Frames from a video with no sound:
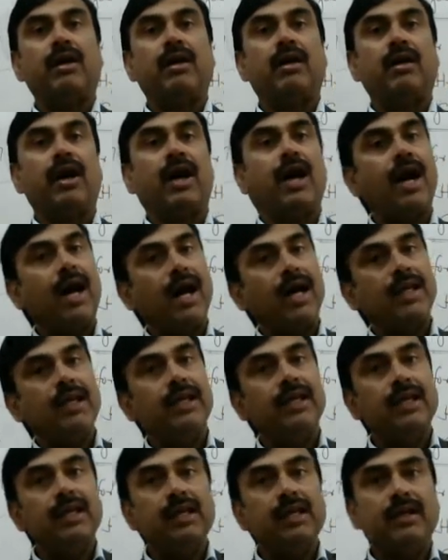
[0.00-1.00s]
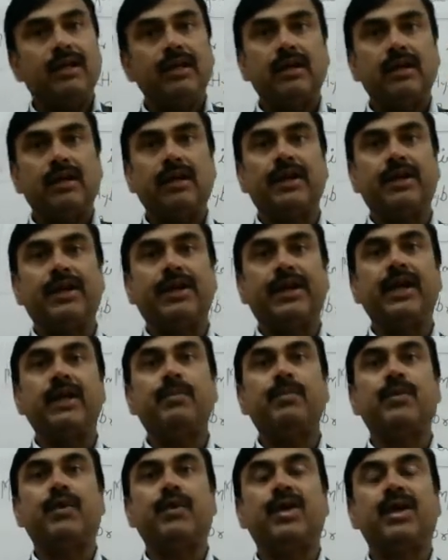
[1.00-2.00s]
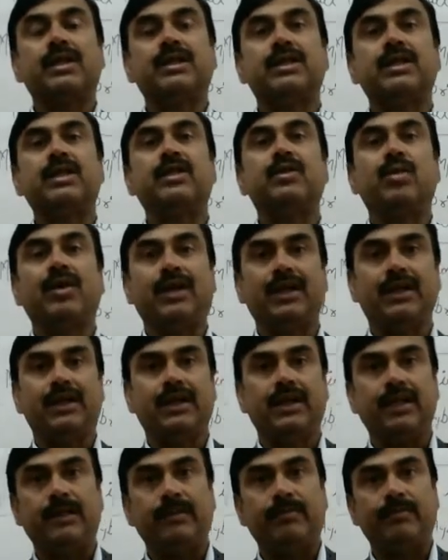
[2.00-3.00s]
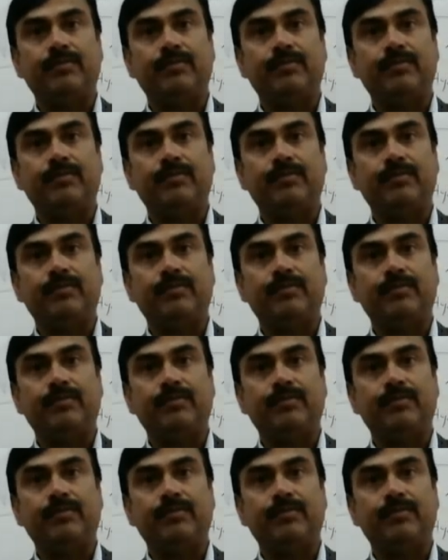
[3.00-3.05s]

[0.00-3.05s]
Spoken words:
high grain production quality.